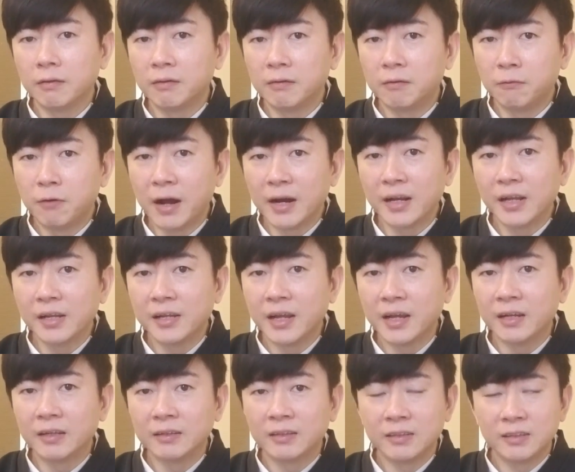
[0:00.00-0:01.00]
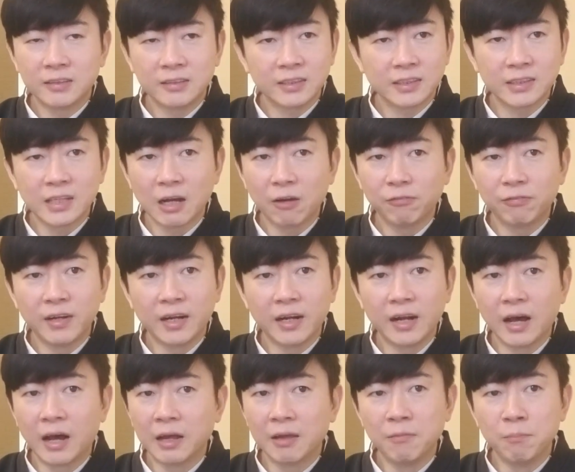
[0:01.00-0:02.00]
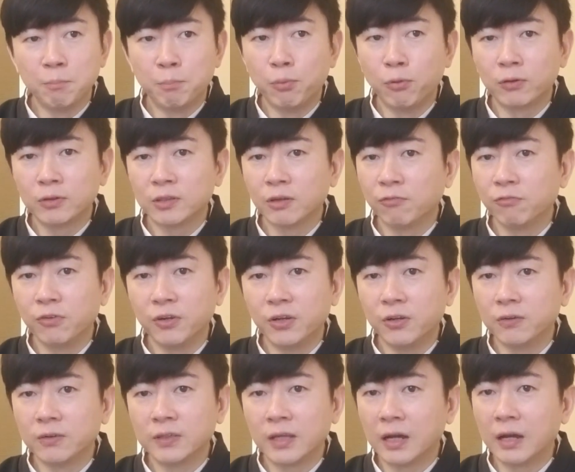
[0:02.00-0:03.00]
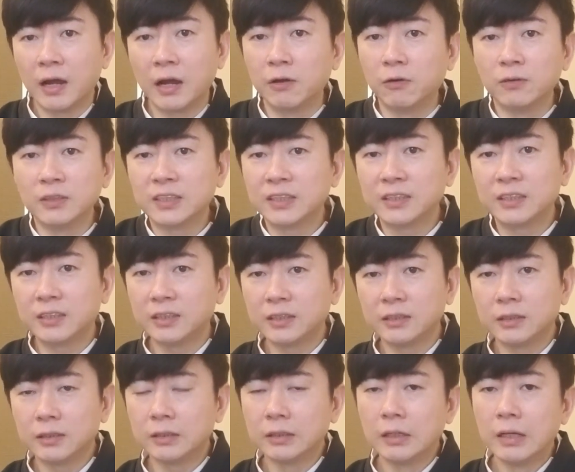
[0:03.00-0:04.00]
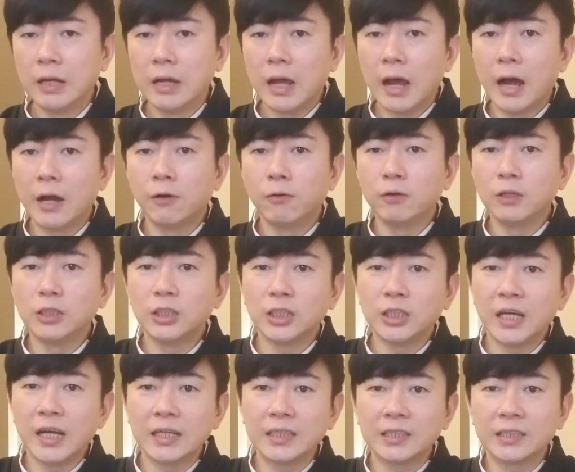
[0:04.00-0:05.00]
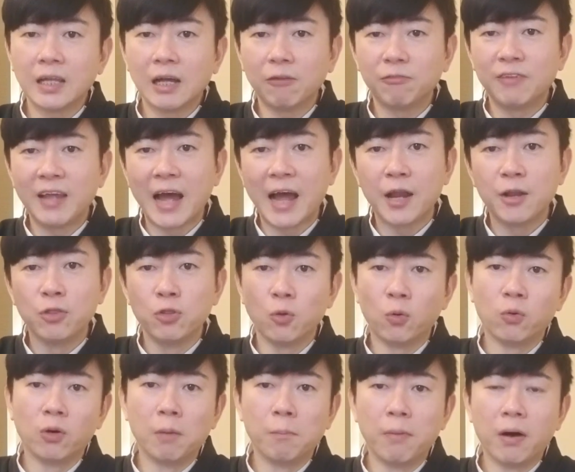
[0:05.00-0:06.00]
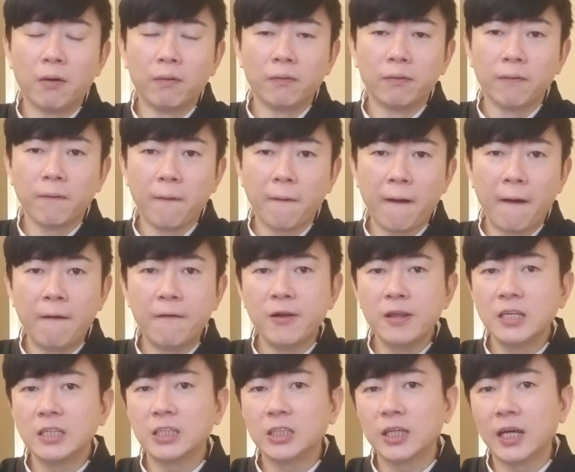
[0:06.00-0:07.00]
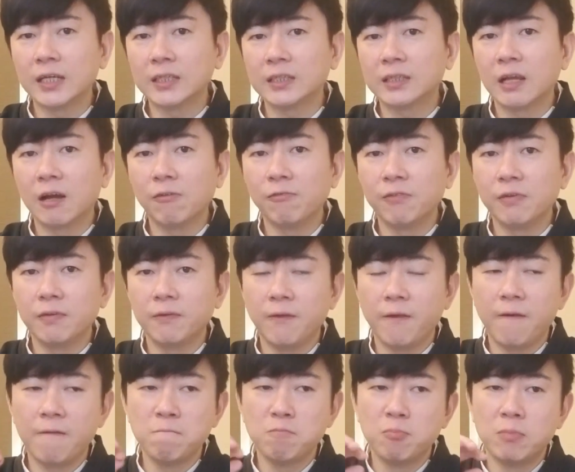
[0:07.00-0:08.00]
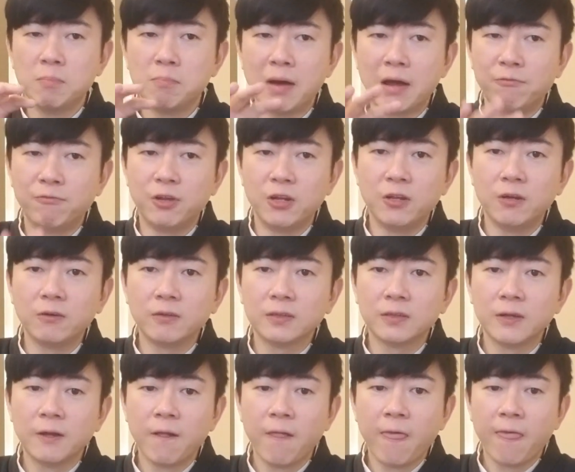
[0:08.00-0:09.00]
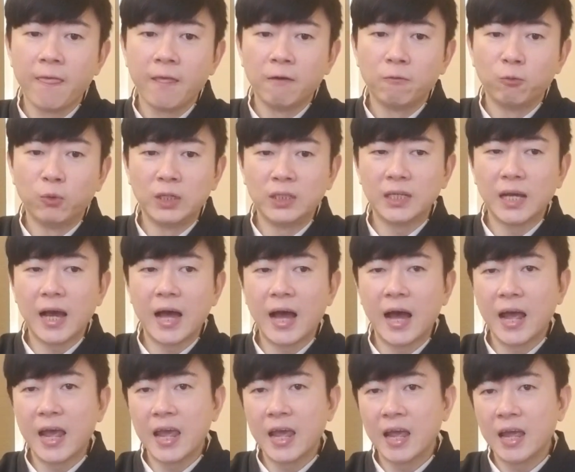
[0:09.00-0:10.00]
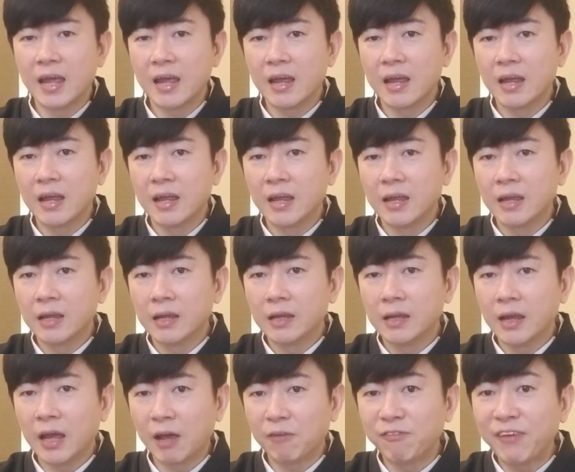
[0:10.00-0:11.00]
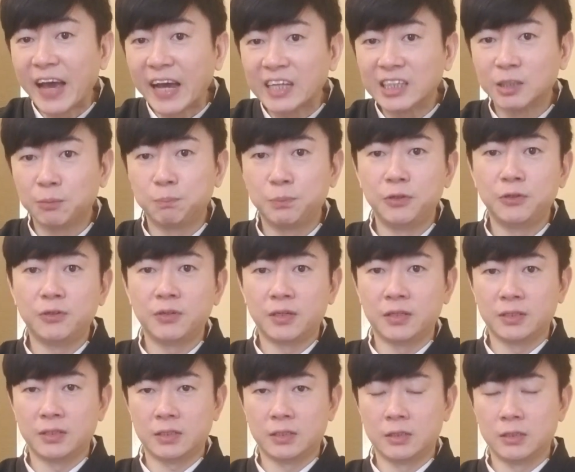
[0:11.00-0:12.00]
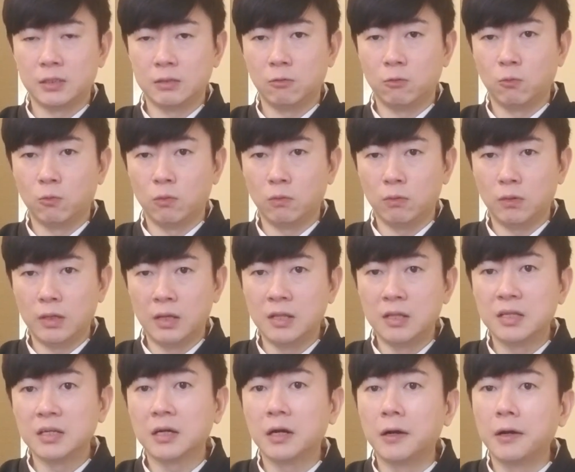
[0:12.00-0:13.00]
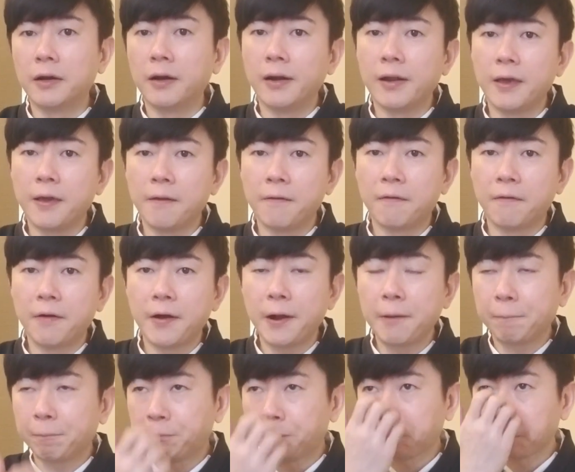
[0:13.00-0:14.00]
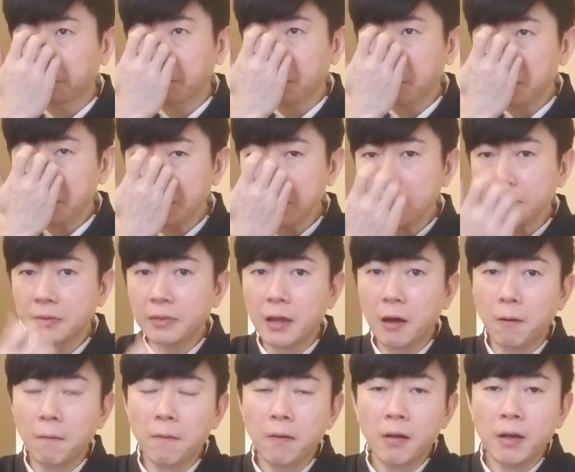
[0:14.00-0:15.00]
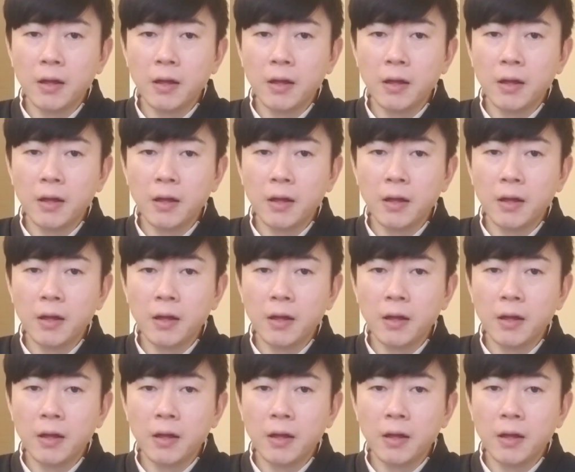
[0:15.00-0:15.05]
rather than stuff that are in books or videos. I don't share stuff that I know about. I only share stuff in my videos which I have experienced internally, right? Now,